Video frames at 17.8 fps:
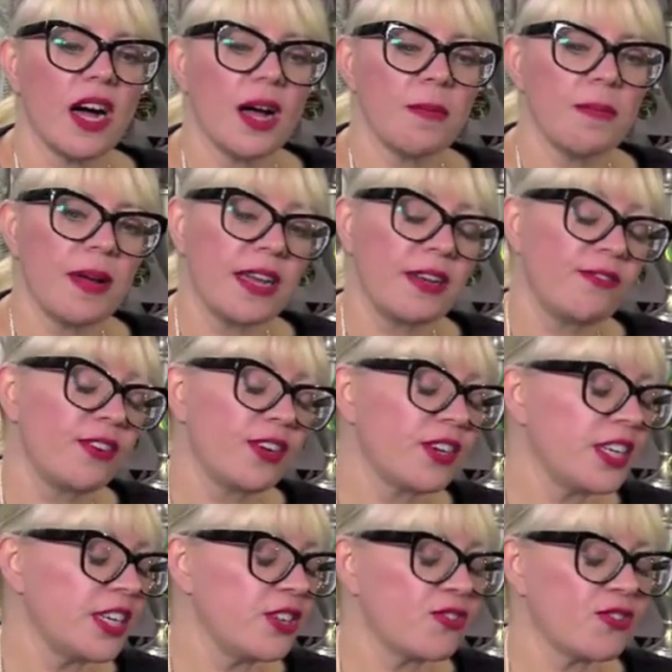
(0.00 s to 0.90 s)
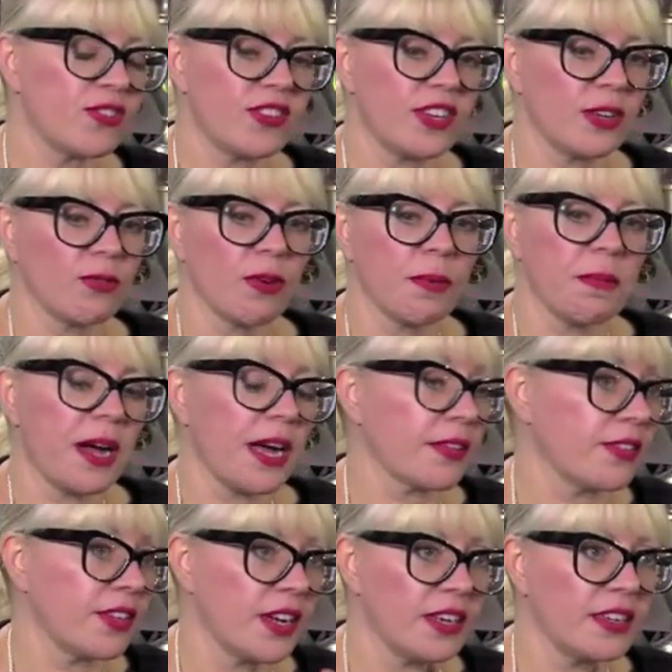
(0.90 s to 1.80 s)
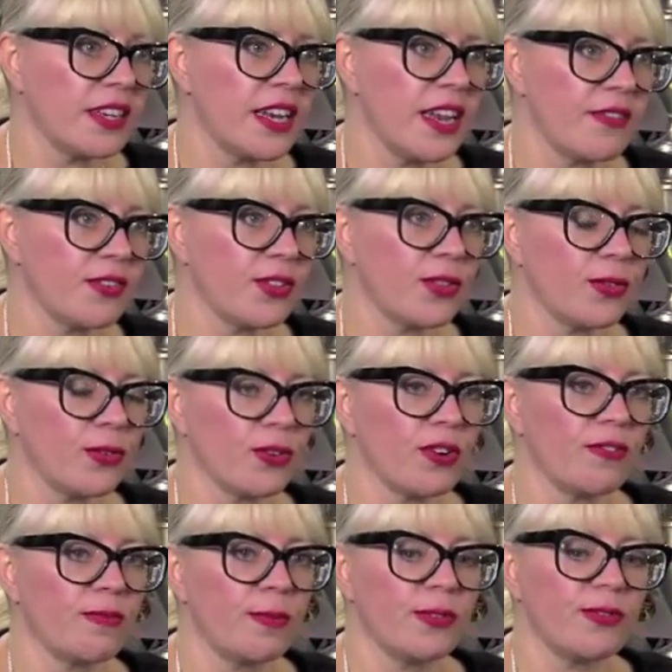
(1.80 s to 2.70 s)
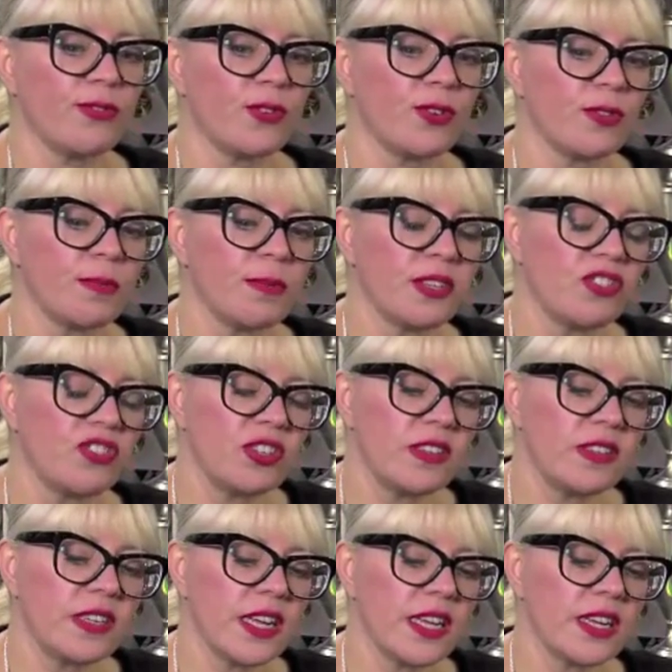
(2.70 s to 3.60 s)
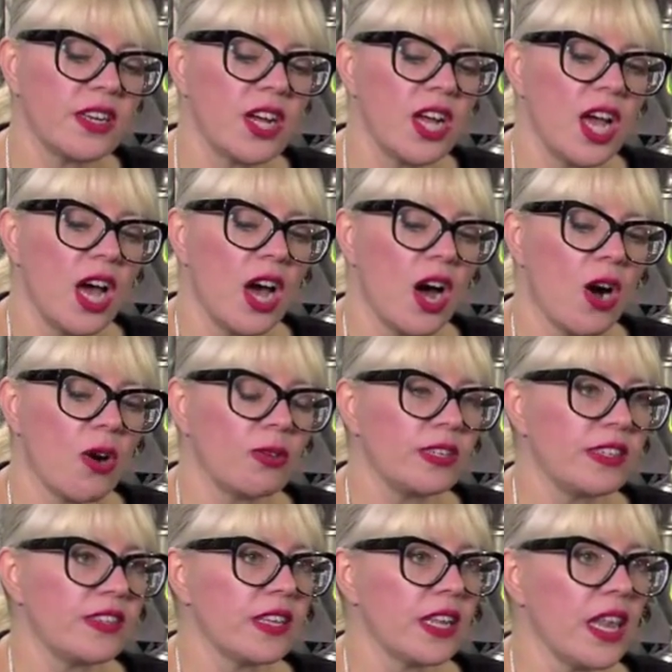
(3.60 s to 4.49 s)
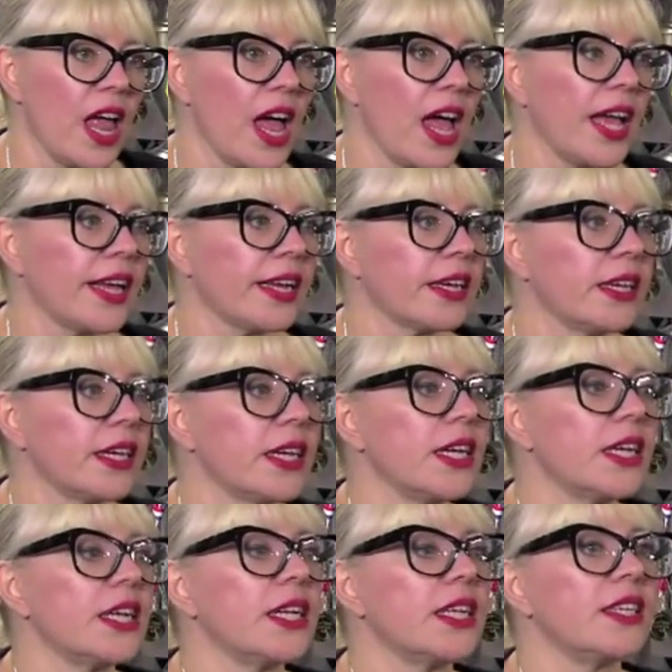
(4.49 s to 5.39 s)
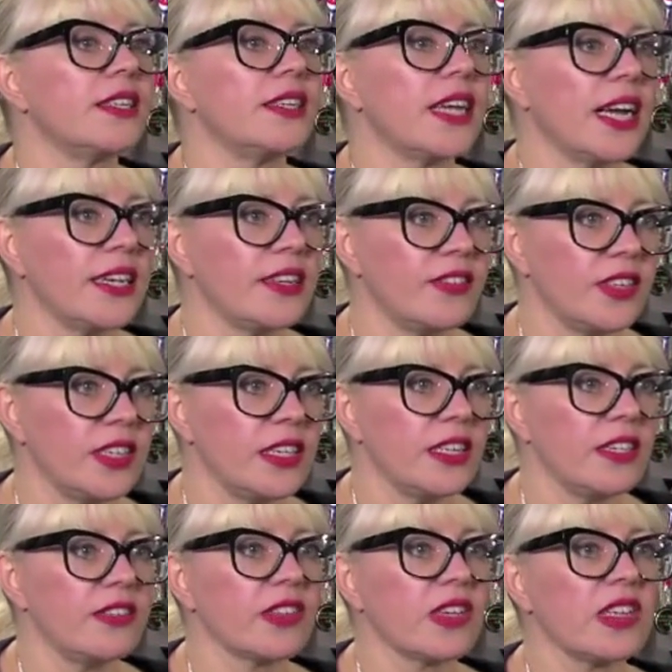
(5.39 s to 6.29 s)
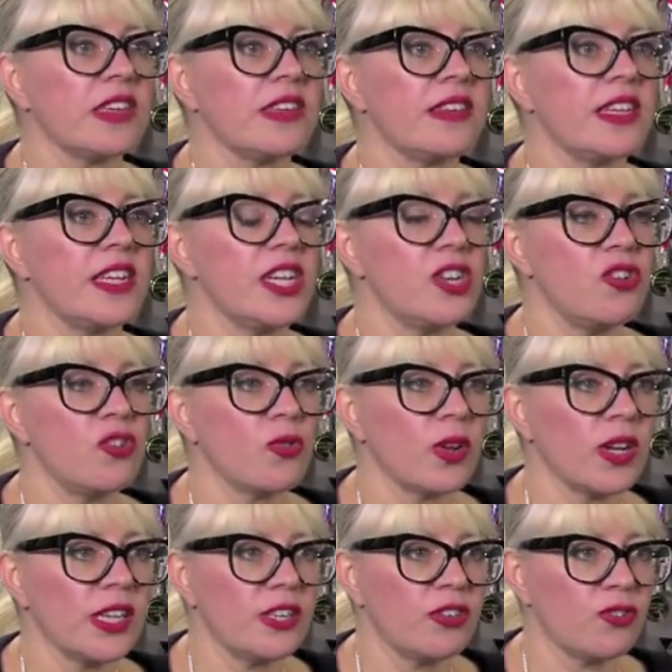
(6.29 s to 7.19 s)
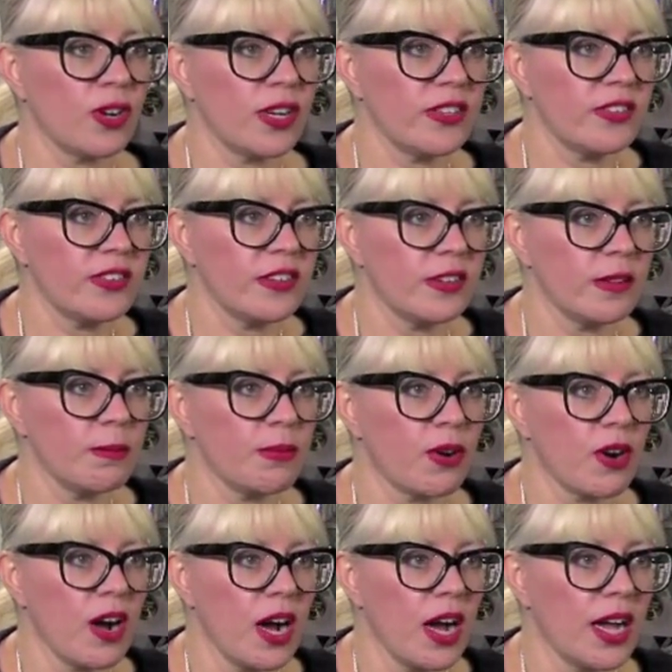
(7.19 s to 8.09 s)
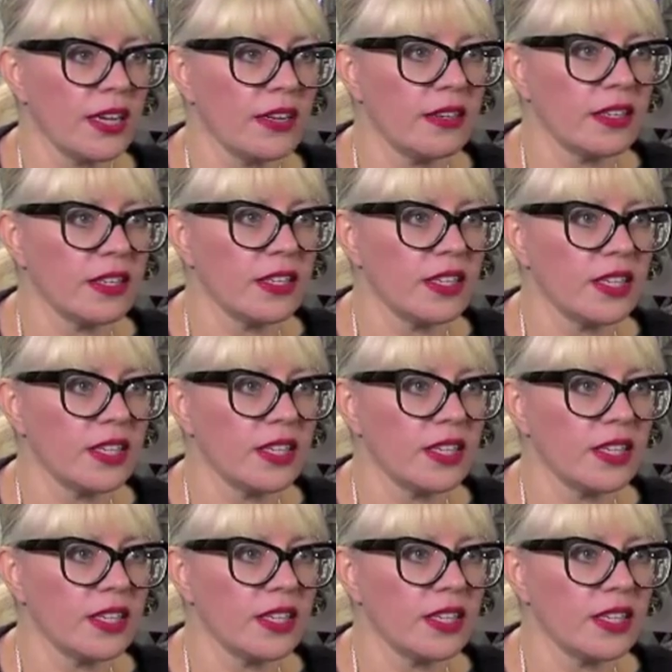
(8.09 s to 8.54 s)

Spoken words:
made a very interesting remark that I'd never thought of before, but she said, oh, it's like Daisy is continually dressed as a bride.